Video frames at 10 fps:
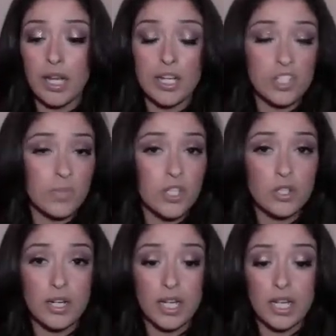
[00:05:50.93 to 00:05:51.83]
I just make sure I
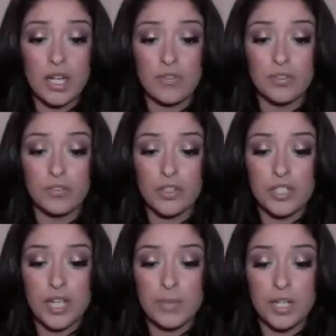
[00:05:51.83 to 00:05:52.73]
get enough the first
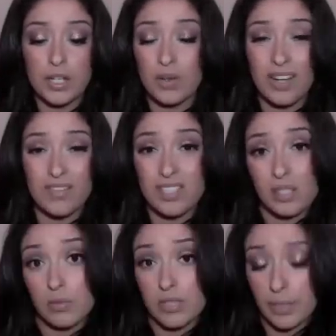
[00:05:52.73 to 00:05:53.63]
time that I don't have to
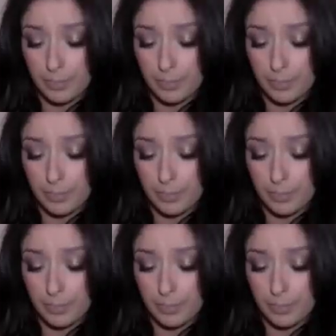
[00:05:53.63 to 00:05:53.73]
double dip.